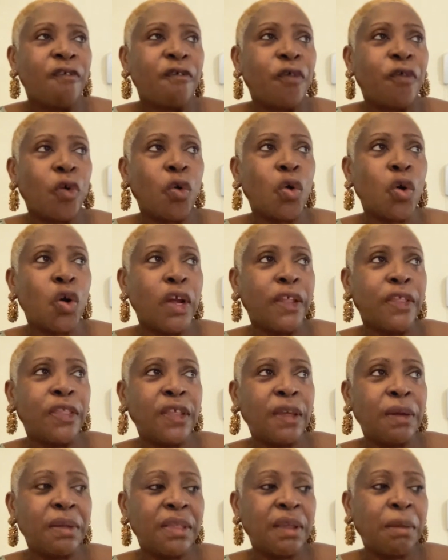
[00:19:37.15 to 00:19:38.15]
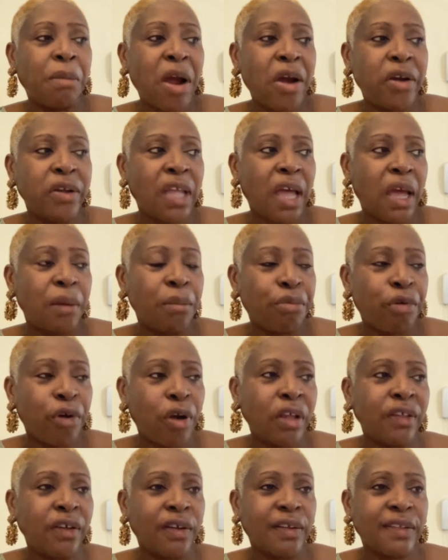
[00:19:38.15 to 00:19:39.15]
for the maritime
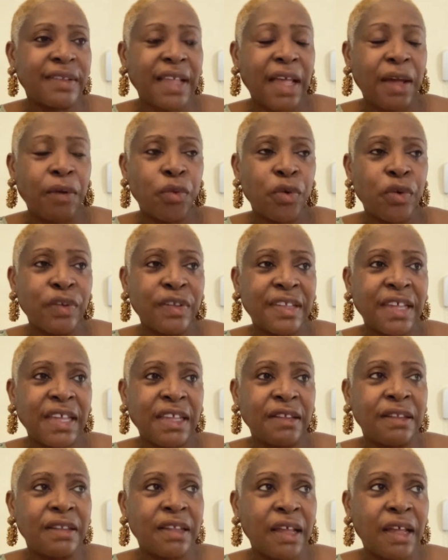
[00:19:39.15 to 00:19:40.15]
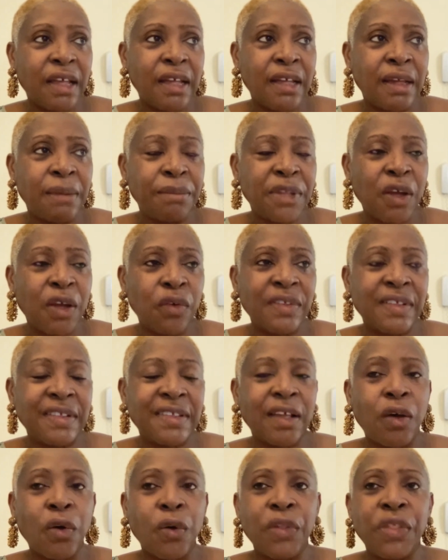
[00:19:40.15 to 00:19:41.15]
products that were sent down
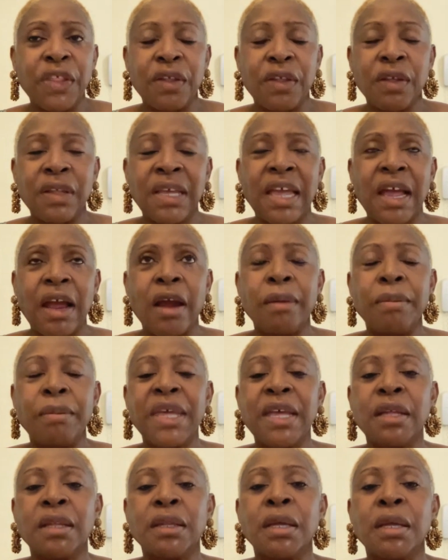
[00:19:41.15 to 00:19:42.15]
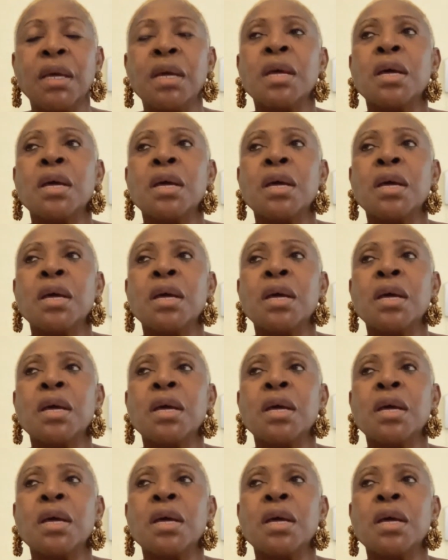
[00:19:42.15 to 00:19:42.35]
south to the Caribbean?